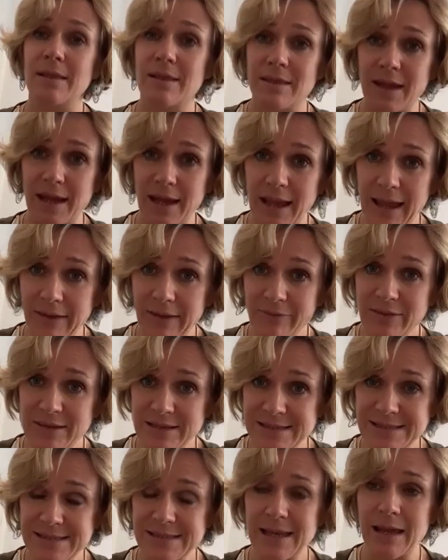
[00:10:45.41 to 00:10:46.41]
they have the
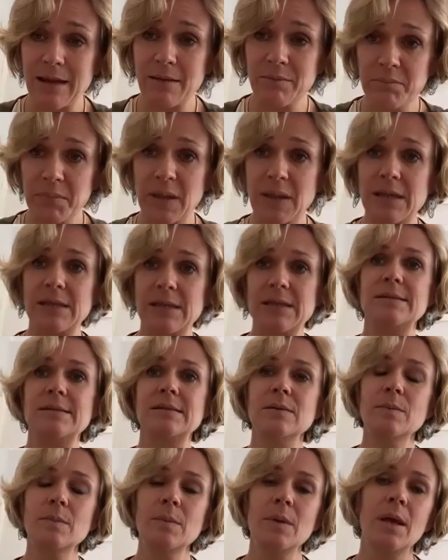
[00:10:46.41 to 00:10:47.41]
same
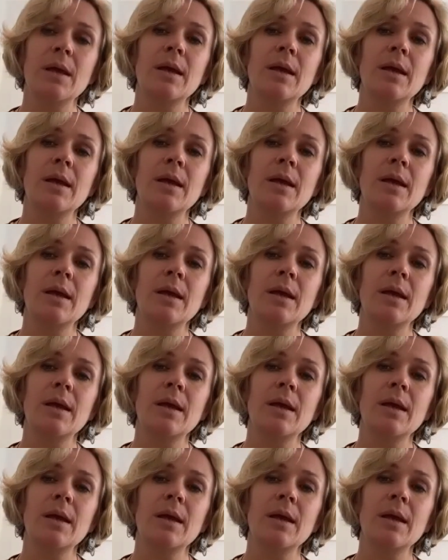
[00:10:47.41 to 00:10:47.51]
mechanism,